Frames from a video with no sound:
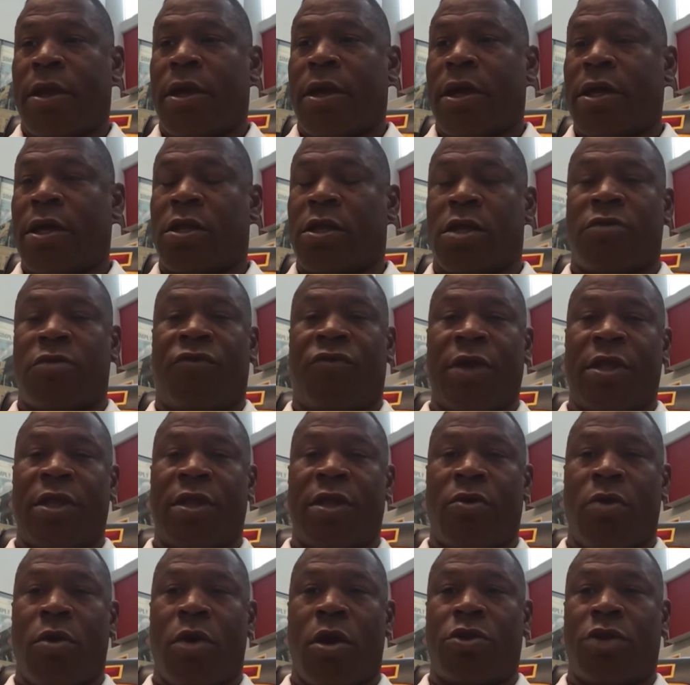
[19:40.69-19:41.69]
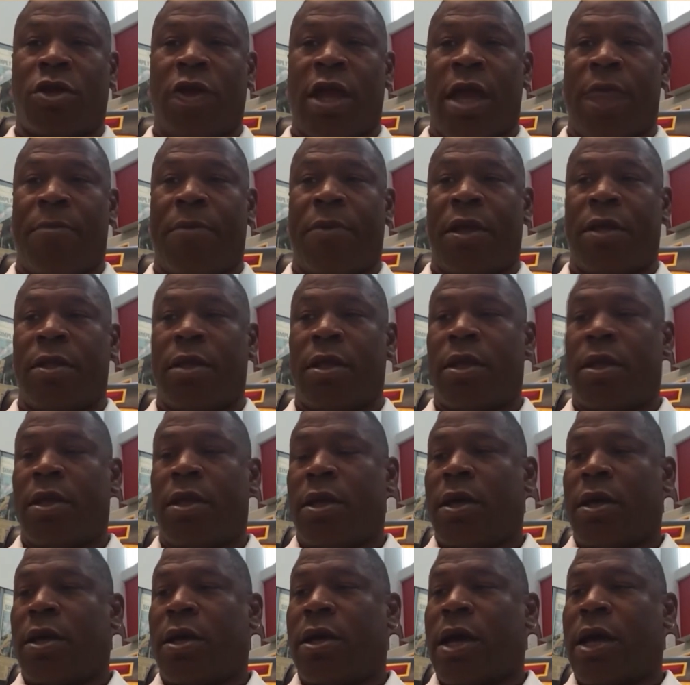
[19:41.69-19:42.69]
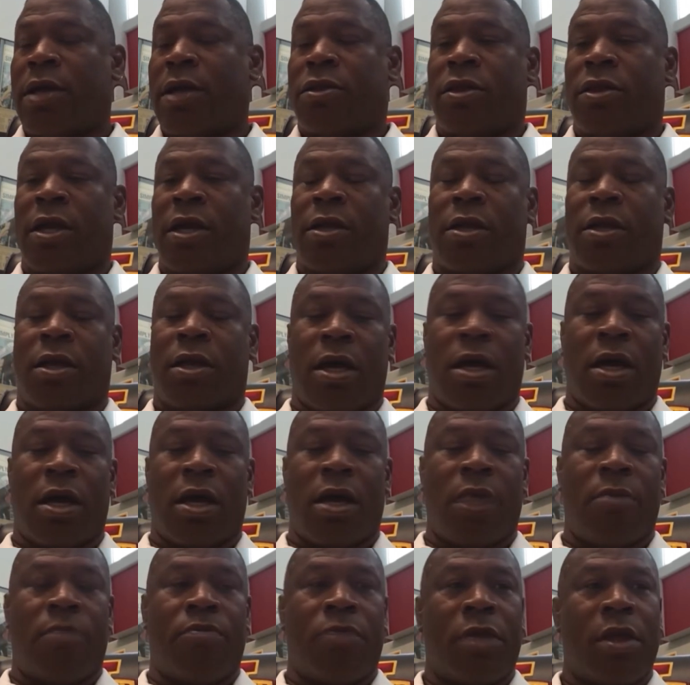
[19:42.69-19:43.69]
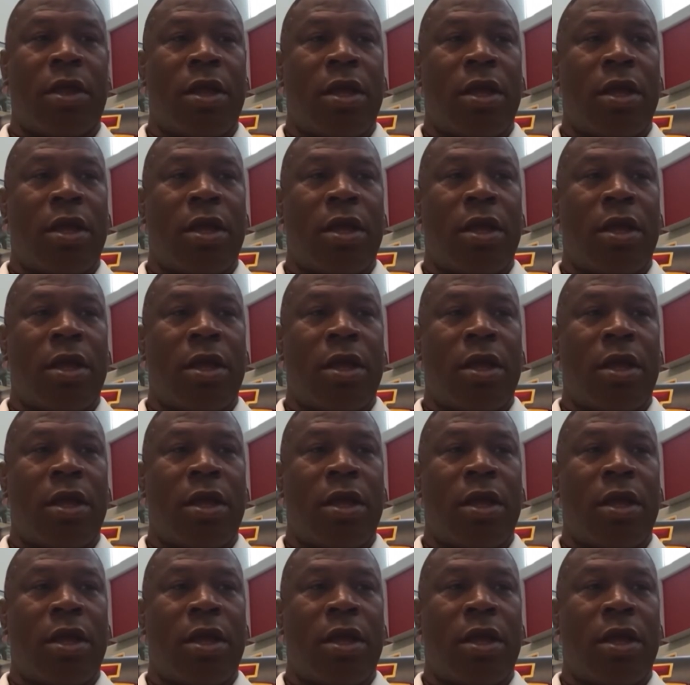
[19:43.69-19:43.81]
He's a defending world champion. I think the